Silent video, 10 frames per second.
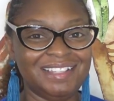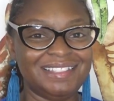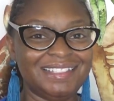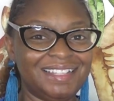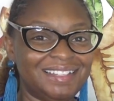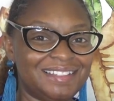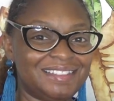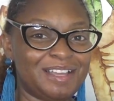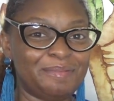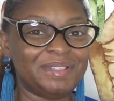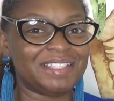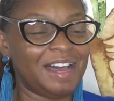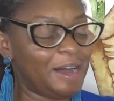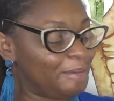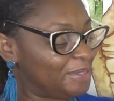easy against Thomas
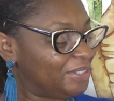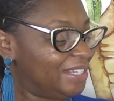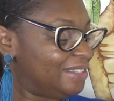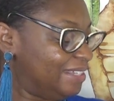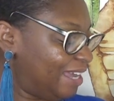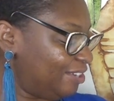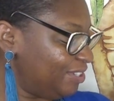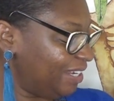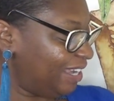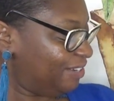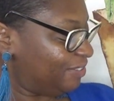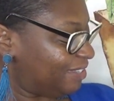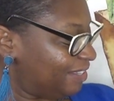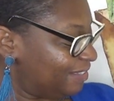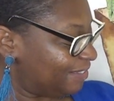Cobb. So let's see how she
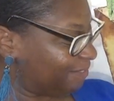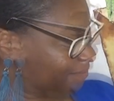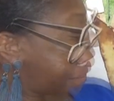handles this.